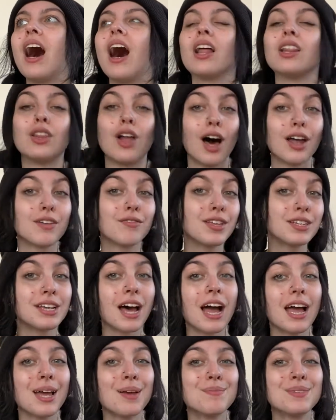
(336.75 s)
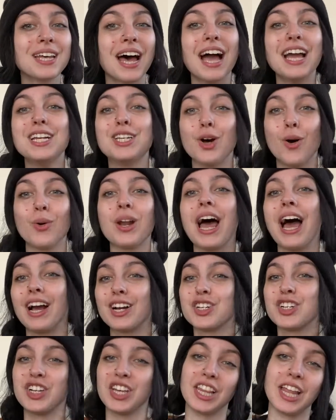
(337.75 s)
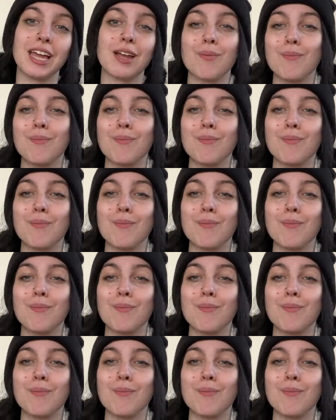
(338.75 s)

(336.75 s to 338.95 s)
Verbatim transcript: a lot of the times I don't actually like